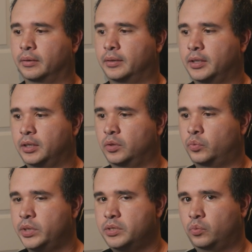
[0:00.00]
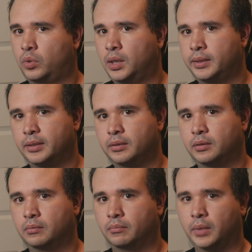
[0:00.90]
The reason why I
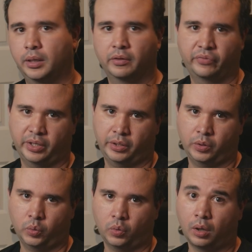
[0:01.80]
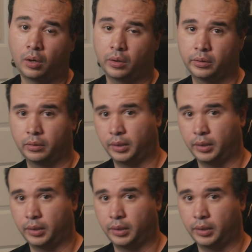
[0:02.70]
didn't make a video on